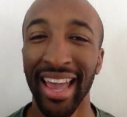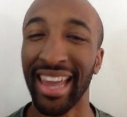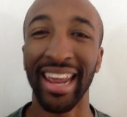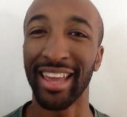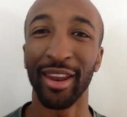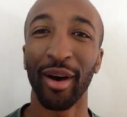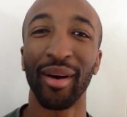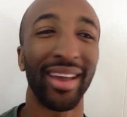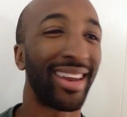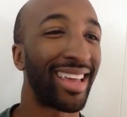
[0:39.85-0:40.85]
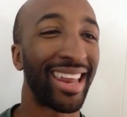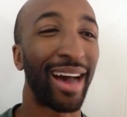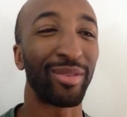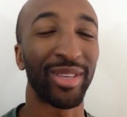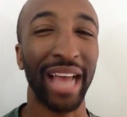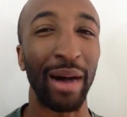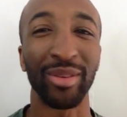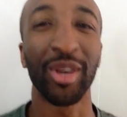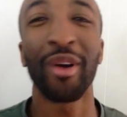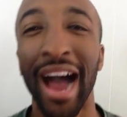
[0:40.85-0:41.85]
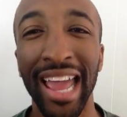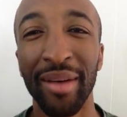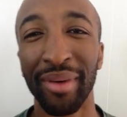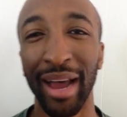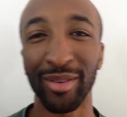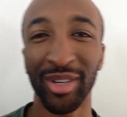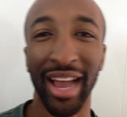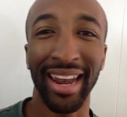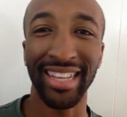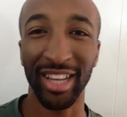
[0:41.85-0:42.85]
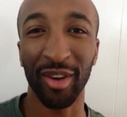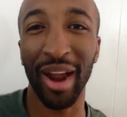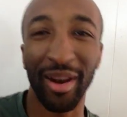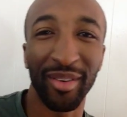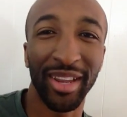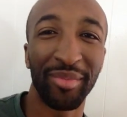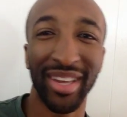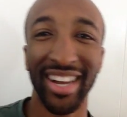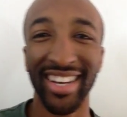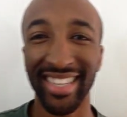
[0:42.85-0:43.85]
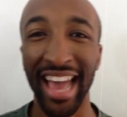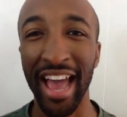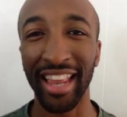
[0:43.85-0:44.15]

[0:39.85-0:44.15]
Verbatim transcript: And then, you know, and I was crying, but I was trying not to cry really because,